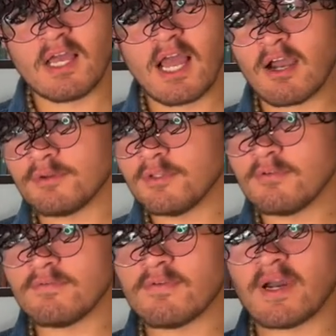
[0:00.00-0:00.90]
How do
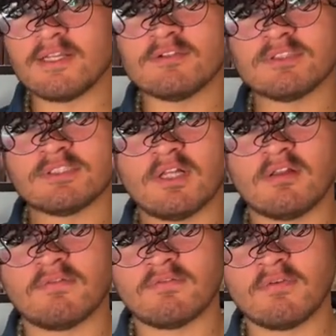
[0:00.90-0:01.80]
you find
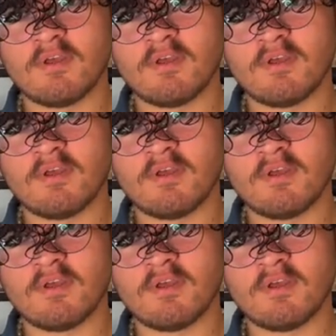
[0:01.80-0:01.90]
yourself?